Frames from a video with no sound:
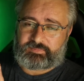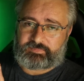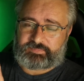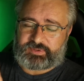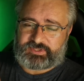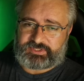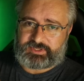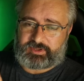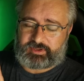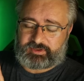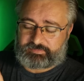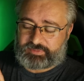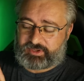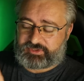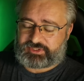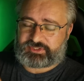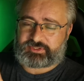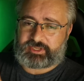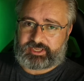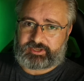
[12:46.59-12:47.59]
piece, uh,
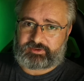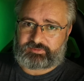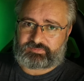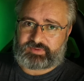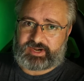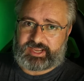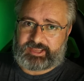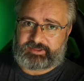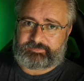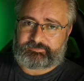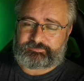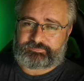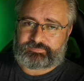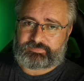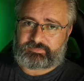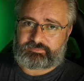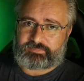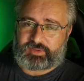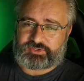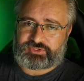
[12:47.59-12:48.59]
both uh, RAM
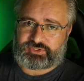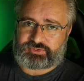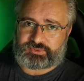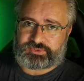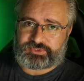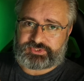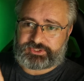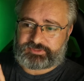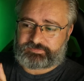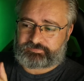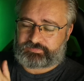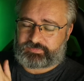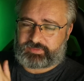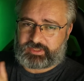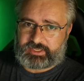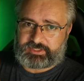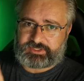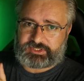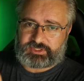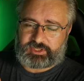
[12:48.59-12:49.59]
modules
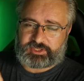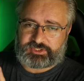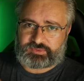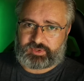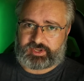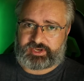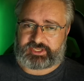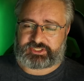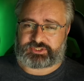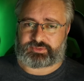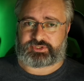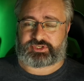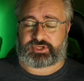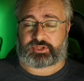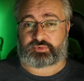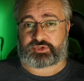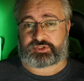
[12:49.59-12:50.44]
in slots right next to each other,